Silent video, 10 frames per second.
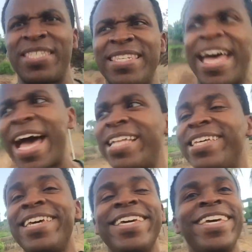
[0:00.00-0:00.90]

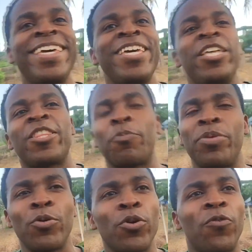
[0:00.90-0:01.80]
not the
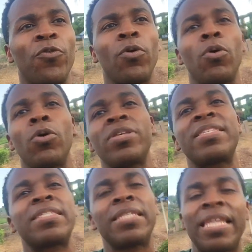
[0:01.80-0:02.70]
beautiful,
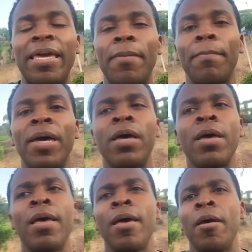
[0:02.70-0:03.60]
slim,
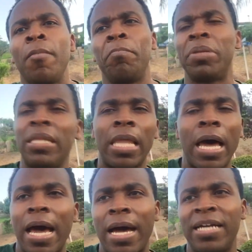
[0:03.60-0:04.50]

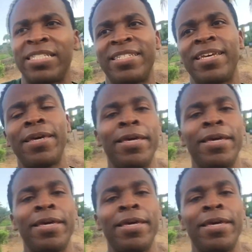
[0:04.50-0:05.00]
blonde,